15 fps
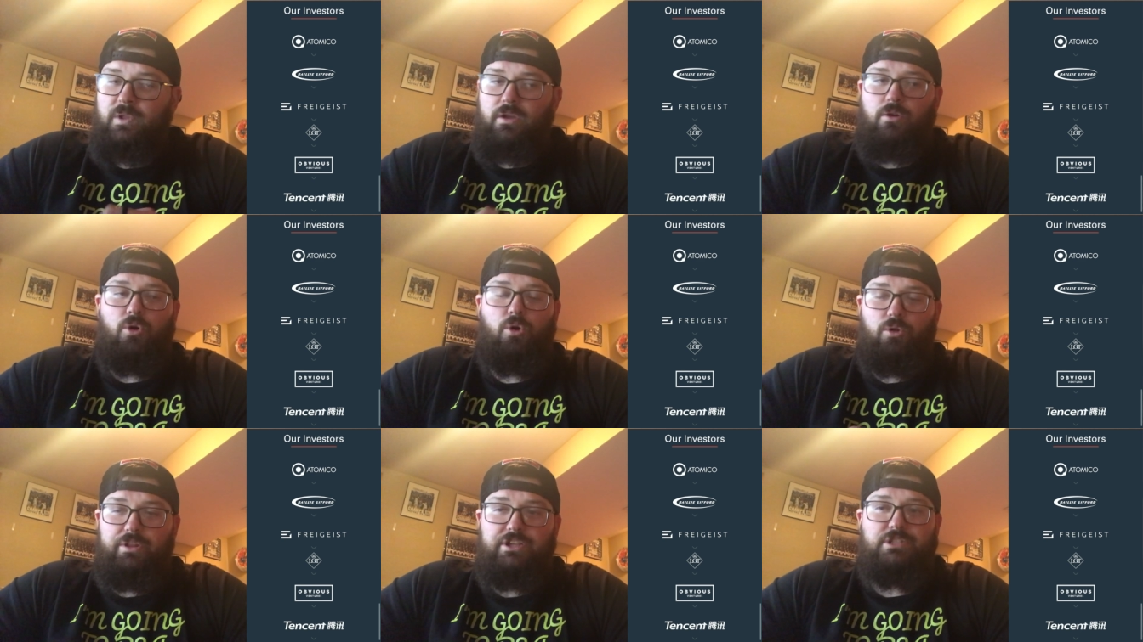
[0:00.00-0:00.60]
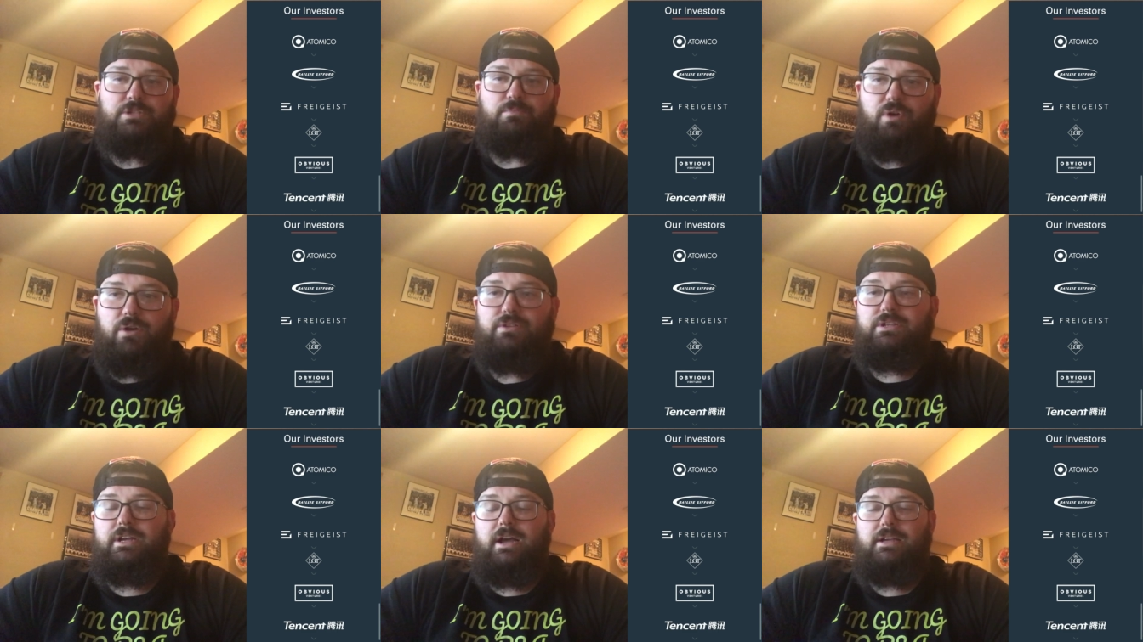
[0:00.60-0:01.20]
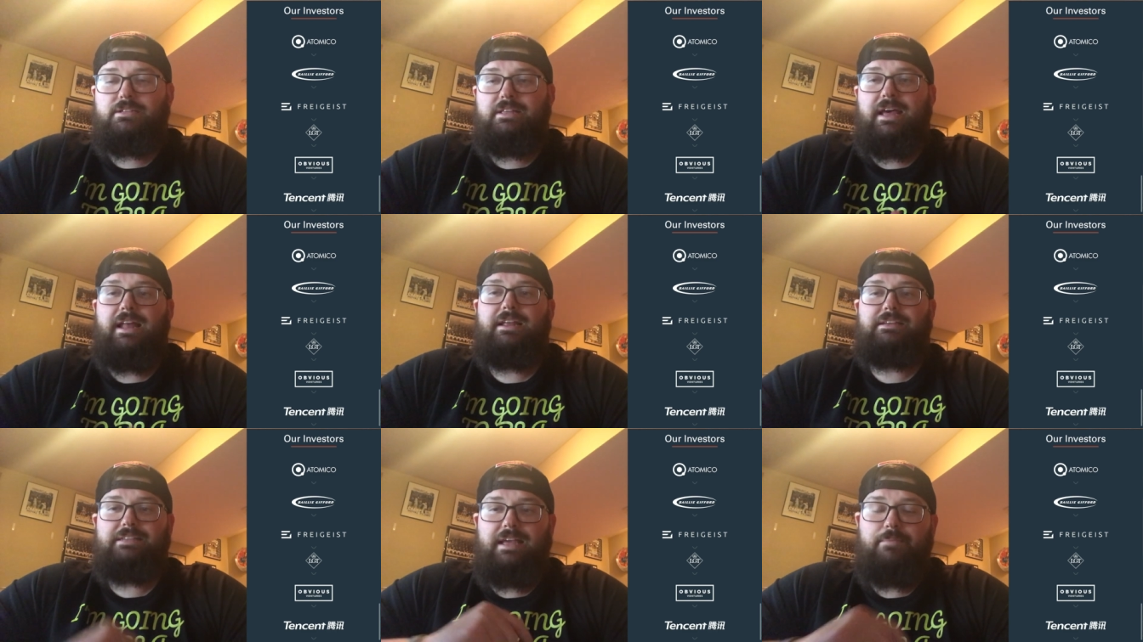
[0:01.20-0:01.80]
Holy smokes, guys, that
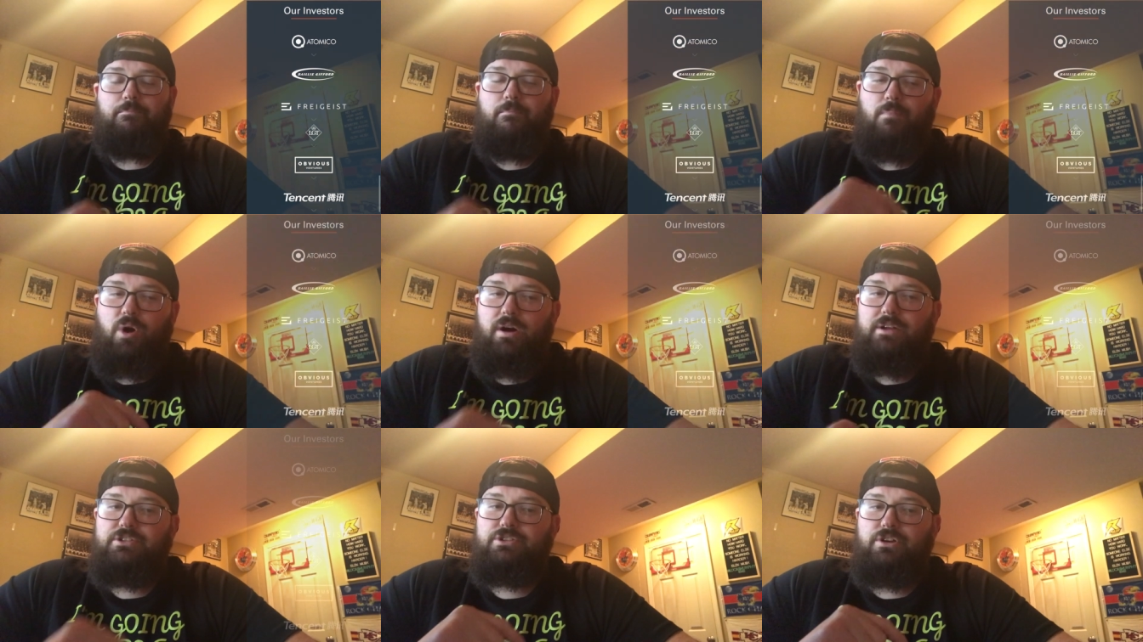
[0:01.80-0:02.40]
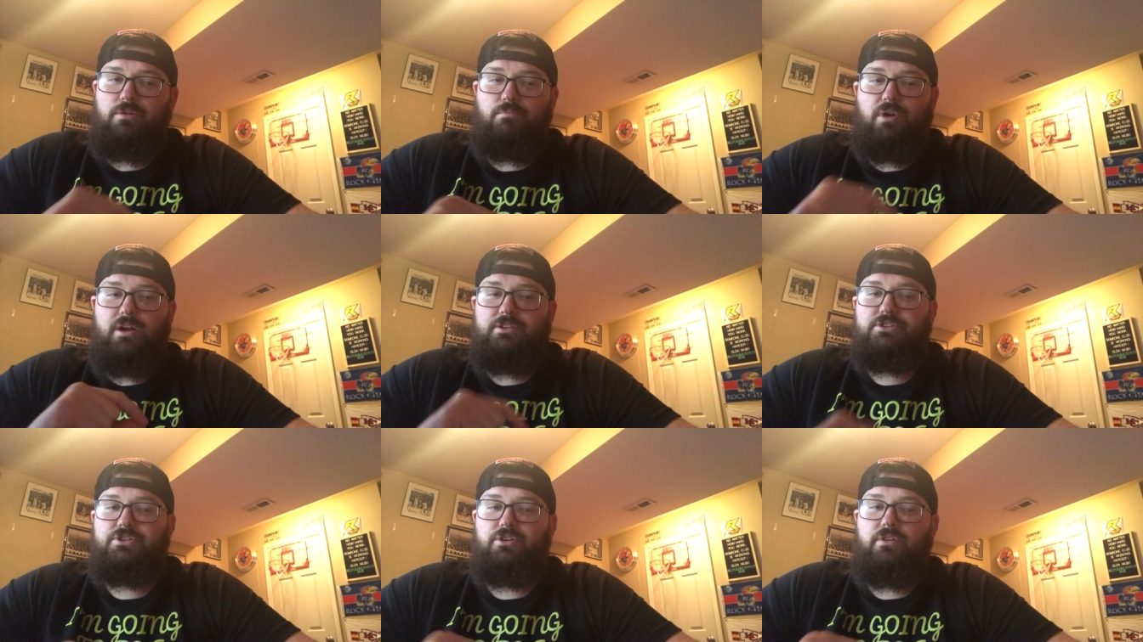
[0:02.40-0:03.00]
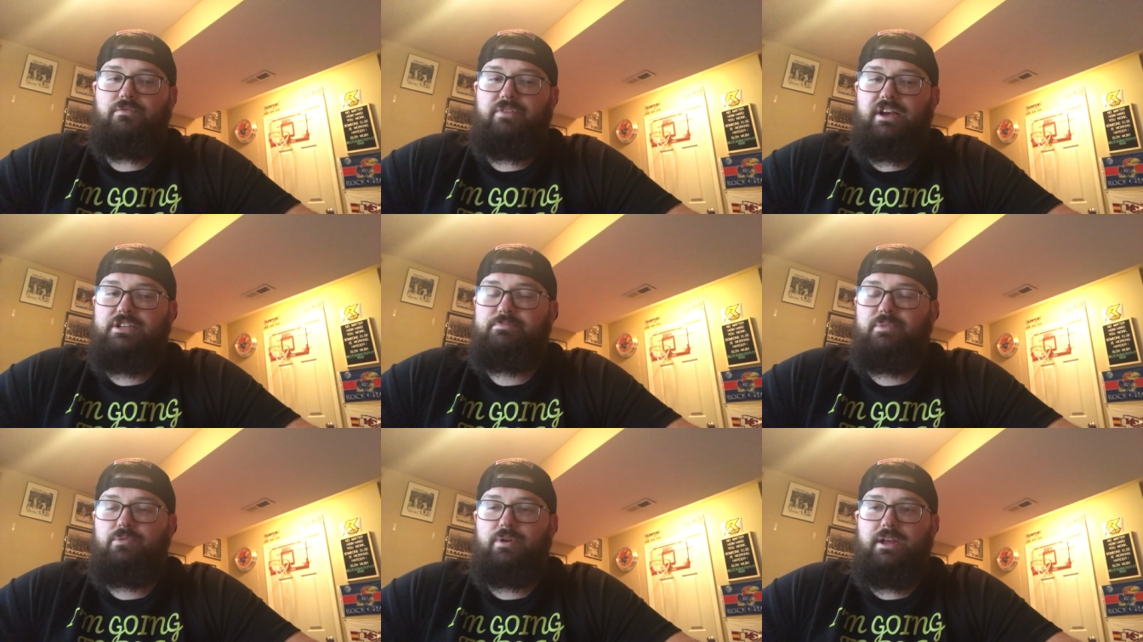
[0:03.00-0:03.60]
is a monster
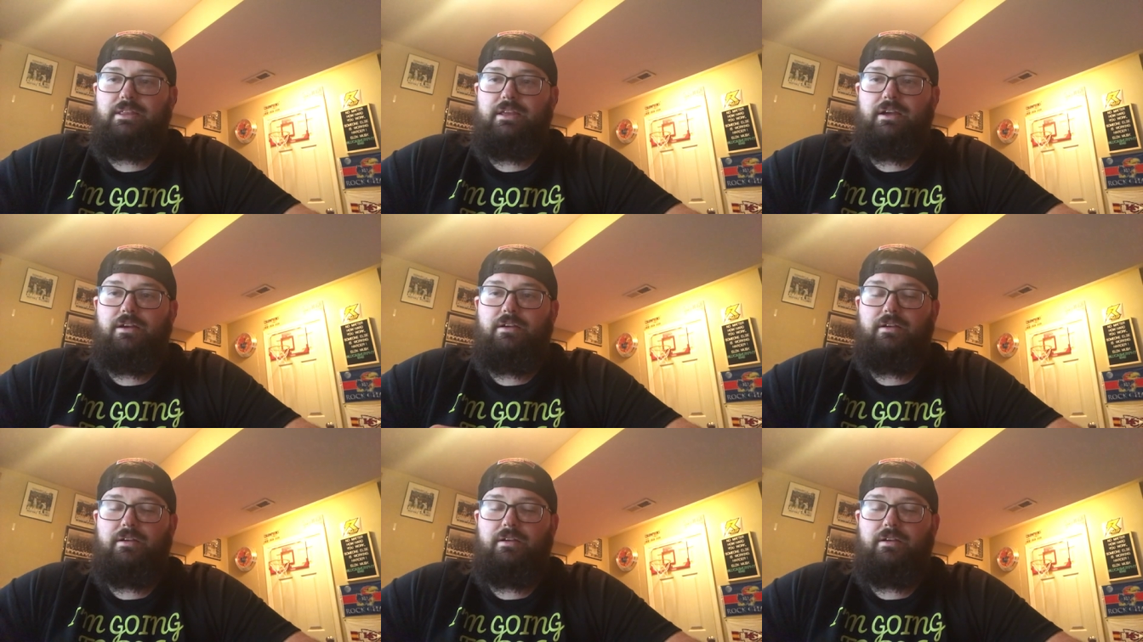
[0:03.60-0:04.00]
investment right there.